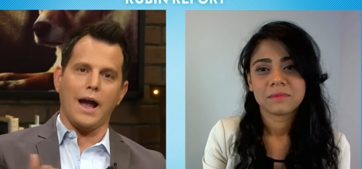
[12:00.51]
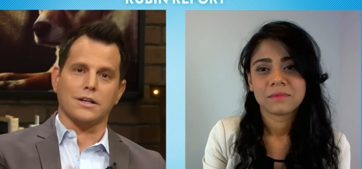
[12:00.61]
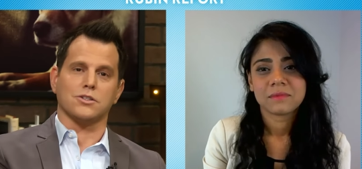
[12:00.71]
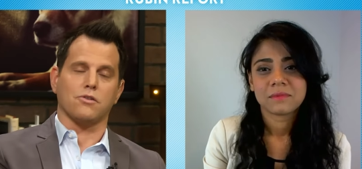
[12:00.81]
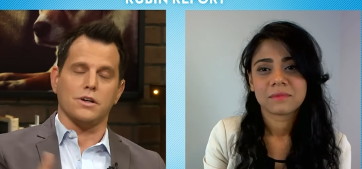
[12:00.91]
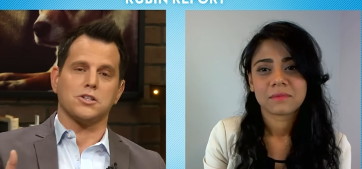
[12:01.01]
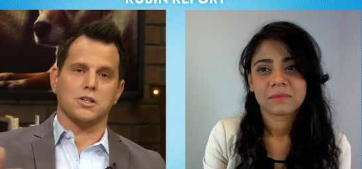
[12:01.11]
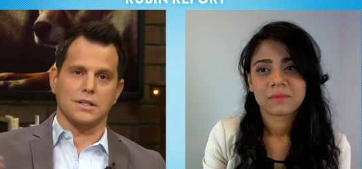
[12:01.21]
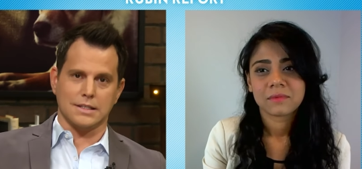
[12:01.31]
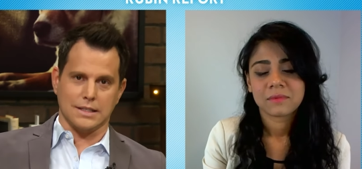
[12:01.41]

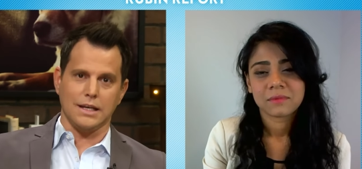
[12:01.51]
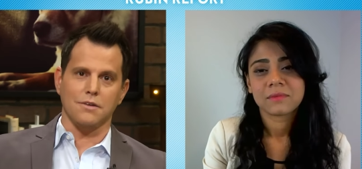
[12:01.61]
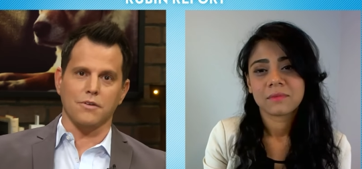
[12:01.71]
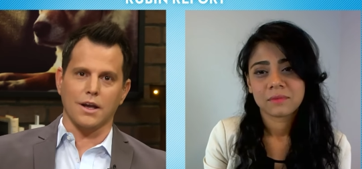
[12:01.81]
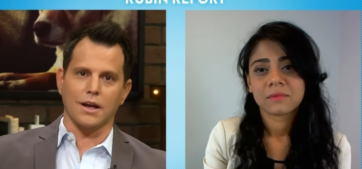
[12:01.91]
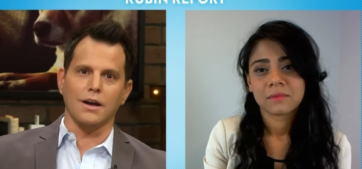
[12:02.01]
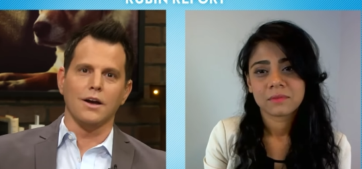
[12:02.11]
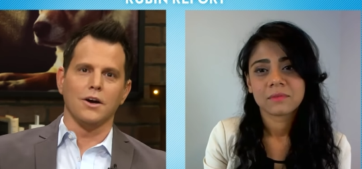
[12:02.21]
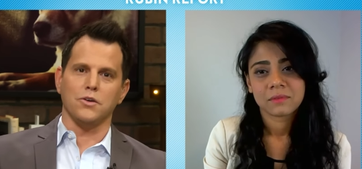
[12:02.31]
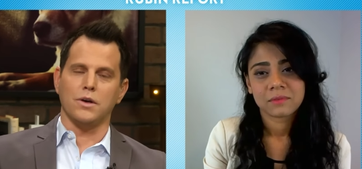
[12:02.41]
Speaker 1: ex-Christians leaving,
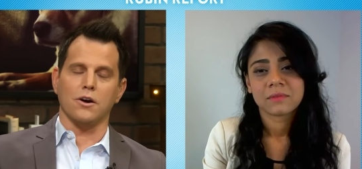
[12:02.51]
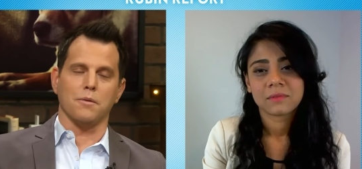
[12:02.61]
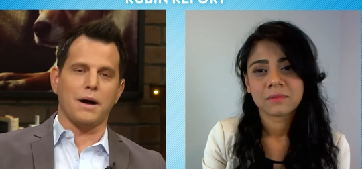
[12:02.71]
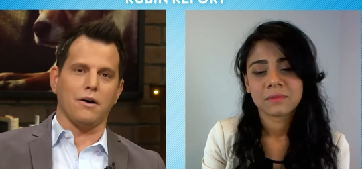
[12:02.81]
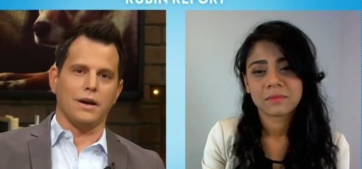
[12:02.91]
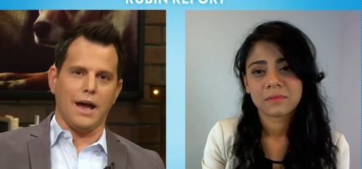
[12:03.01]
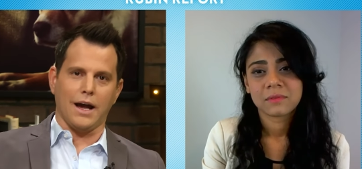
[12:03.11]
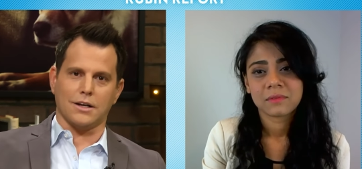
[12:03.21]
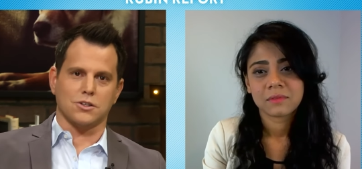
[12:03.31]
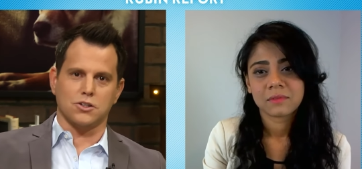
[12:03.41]
you hear about
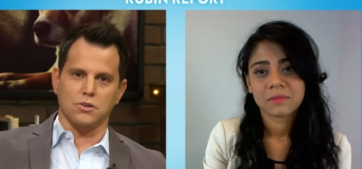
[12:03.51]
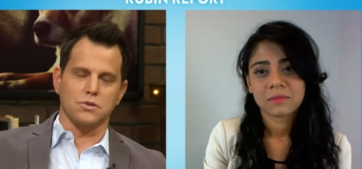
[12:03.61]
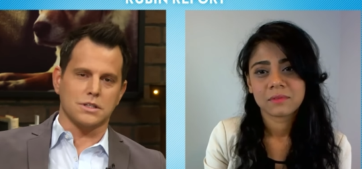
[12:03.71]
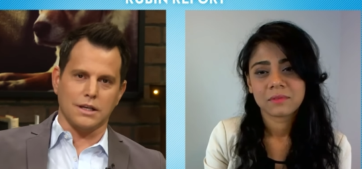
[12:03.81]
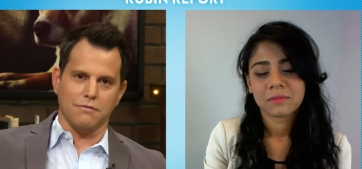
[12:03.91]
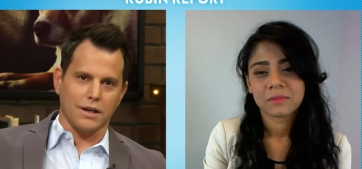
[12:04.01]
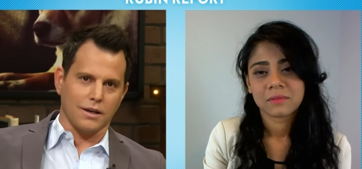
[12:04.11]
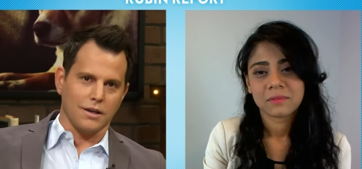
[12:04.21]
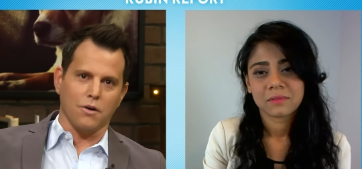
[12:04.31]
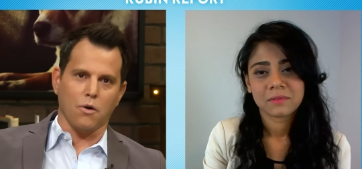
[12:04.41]
ex-Jews
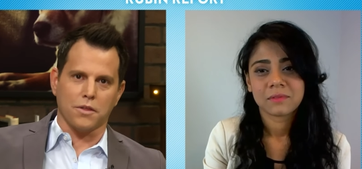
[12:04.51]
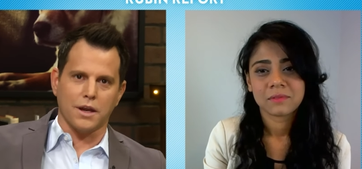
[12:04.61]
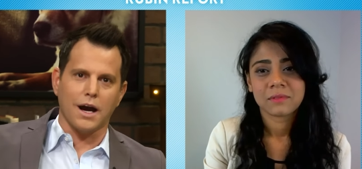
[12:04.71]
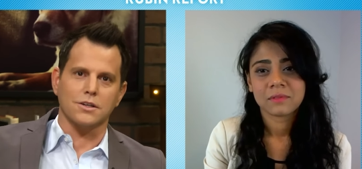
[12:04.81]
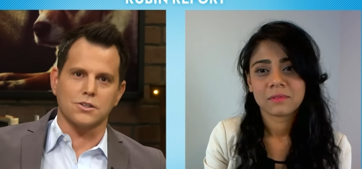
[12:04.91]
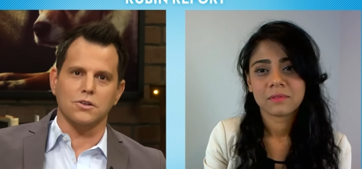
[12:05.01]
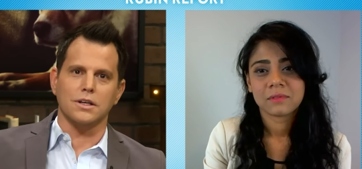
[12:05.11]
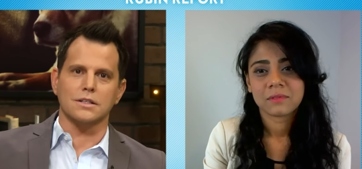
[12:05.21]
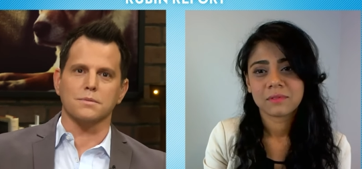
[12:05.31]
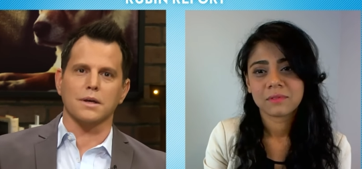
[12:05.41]
leaving, you know, Orthodox
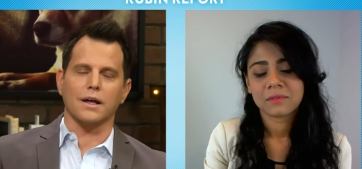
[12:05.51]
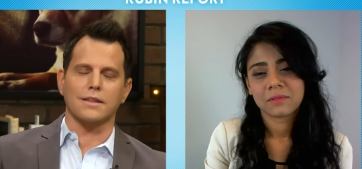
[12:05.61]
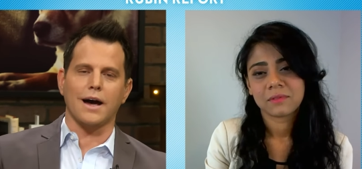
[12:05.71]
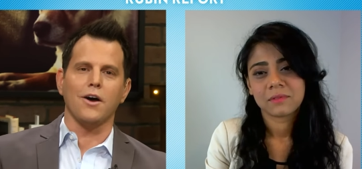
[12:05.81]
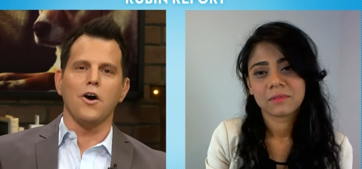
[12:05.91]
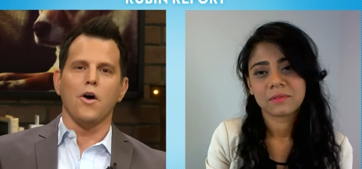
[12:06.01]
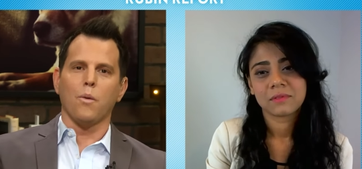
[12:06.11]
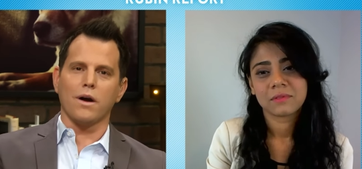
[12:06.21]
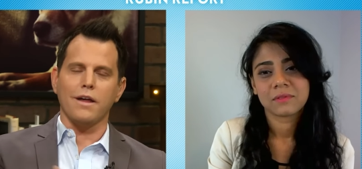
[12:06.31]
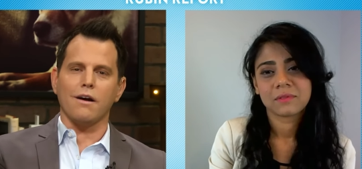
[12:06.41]
Judaism, something like that,
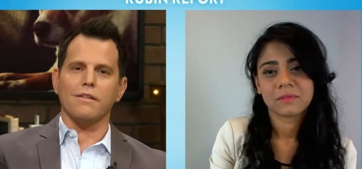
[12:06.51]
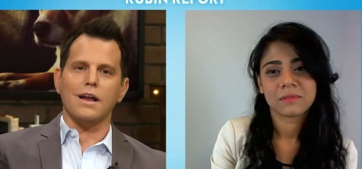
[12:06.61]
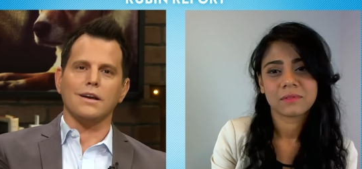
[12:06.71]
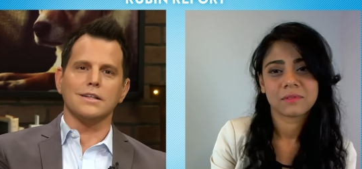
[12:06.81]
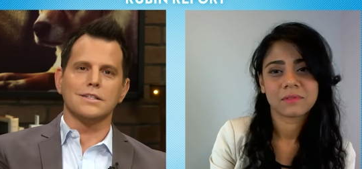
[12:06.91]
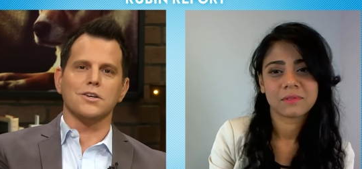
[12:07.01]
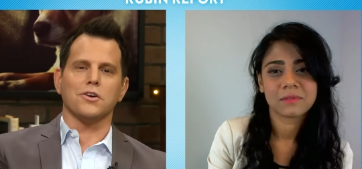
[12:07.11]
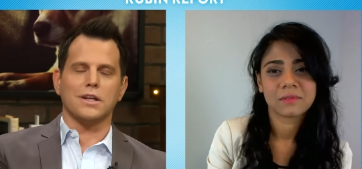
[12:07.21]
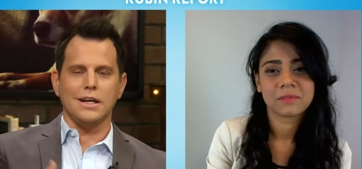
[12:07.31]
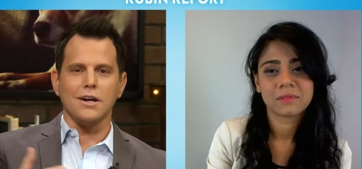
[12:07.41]
where they're then
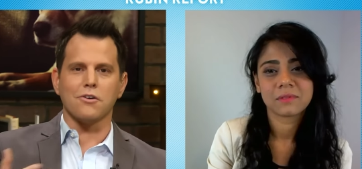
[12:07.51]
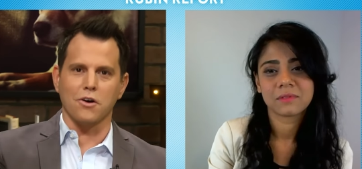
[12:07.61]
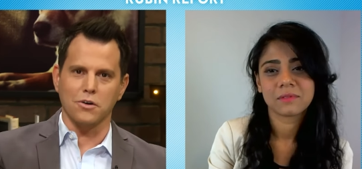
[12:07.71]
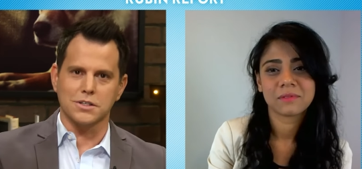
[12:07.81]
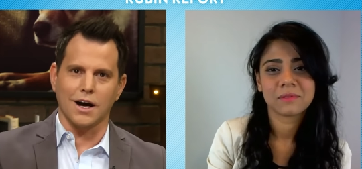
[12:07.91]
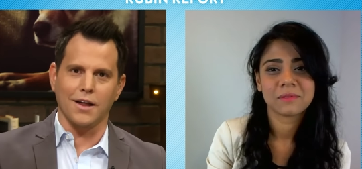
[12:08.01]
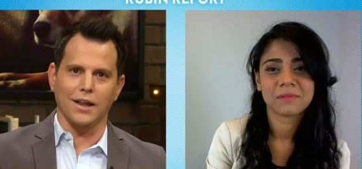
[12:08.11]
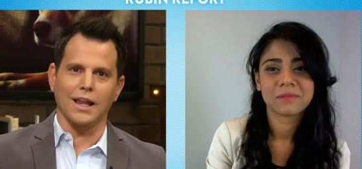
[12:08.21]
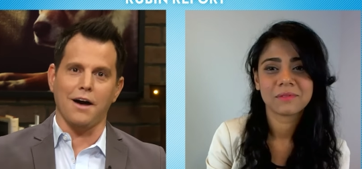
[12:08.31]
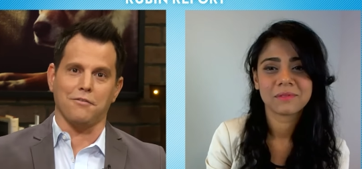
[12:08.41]
considered heroes on
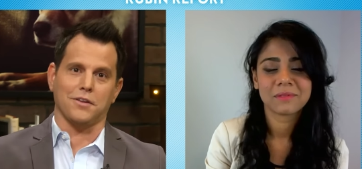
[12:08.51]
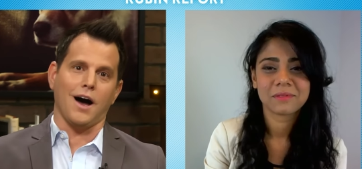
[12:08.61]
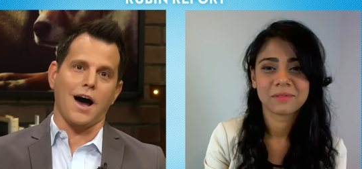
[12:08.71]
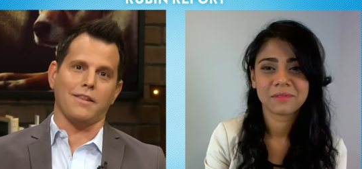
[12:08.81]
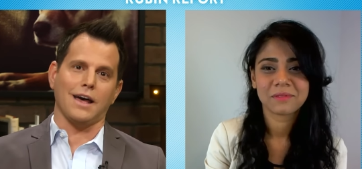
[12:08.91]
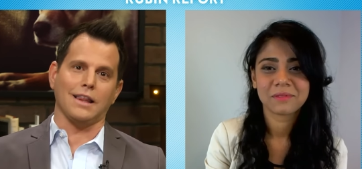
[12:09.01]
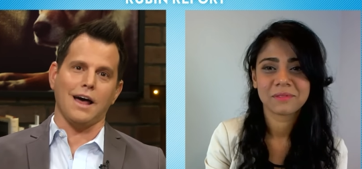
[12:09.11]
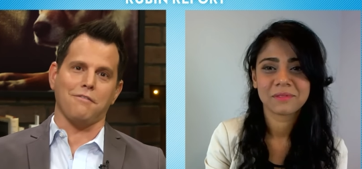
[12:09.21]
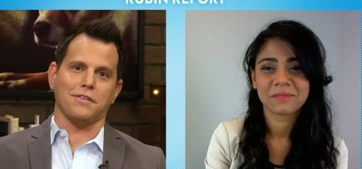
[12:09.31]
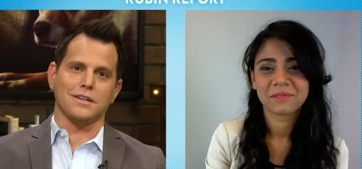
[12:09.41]
the left. Ah, they
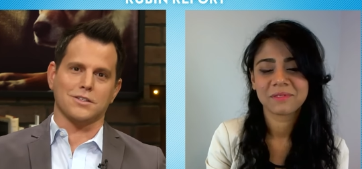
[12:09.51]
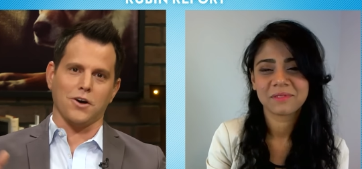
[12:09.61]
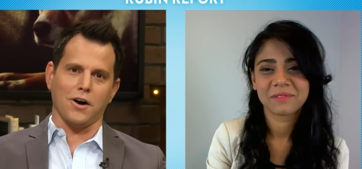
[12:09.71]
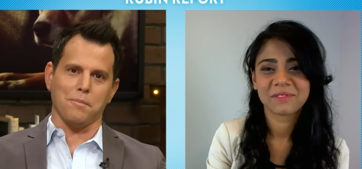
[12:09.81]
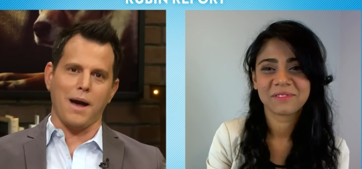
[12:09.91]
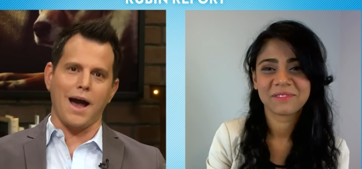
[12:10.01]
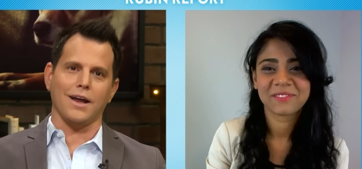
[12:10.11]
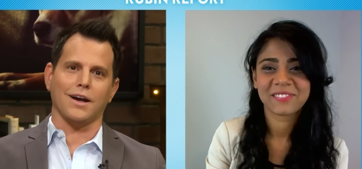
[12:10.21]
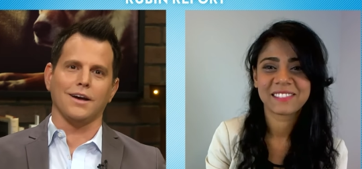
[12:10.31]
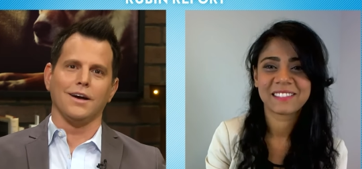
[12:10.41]
left this
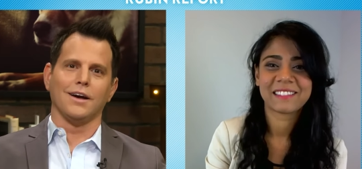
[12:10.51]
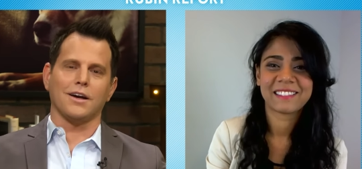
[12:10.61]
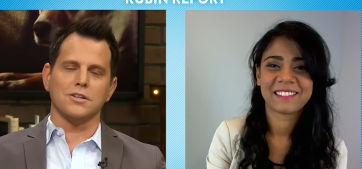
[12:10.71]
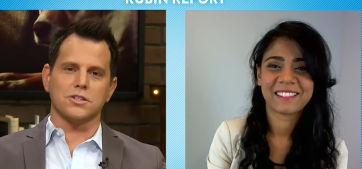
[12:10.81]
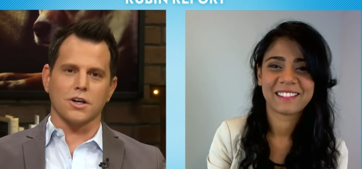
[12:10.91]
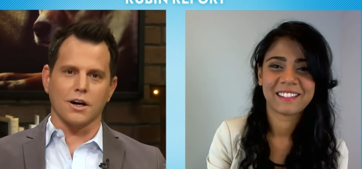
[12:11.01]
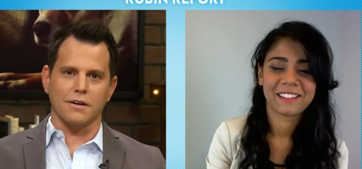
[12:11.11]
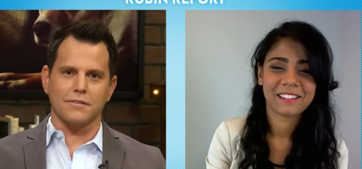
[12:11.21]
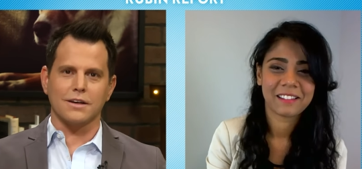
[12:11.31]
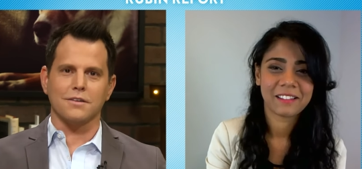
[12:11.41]
dogmatic
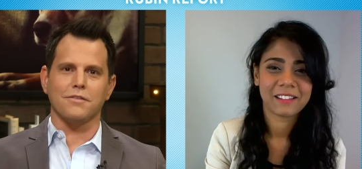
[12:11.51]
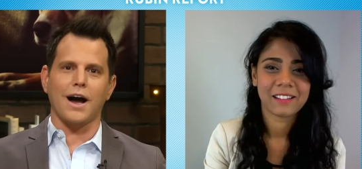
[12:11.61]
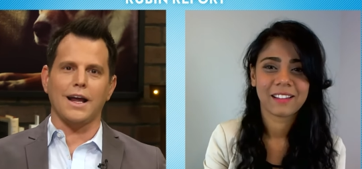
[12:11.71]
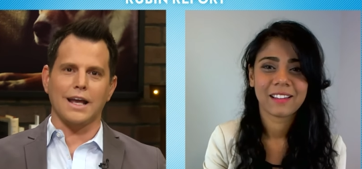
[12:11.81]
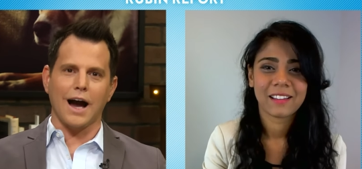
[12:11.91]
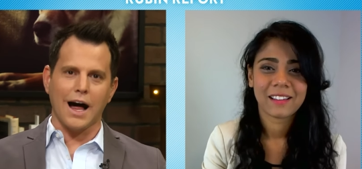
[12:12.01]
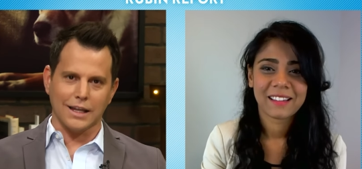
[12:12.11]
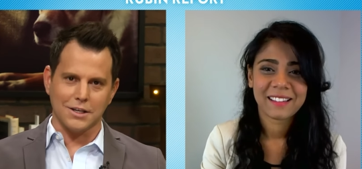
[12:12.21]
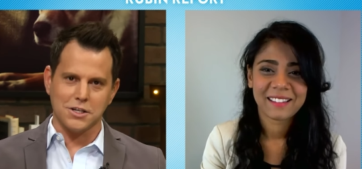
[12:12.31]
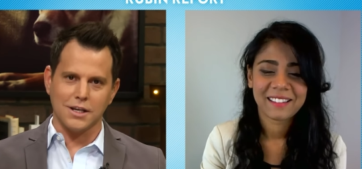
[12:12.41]
conservative
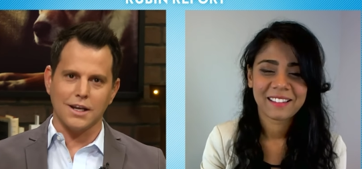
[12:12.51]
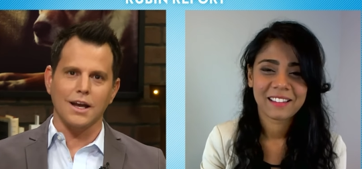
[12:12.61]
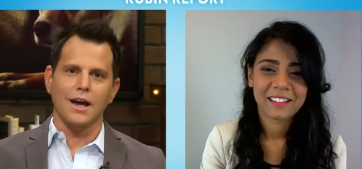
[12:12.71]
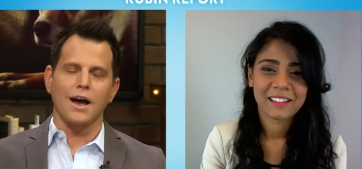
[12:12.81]
ideology,